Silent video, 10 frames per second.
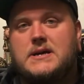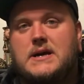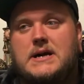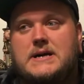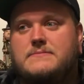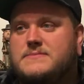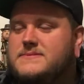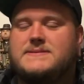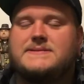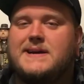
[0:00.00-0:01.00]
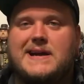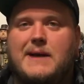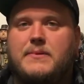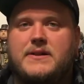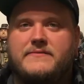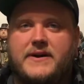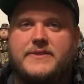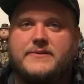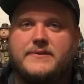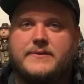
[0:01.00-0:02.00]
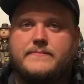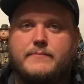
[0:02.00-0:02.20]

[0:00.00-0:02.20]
a couple of other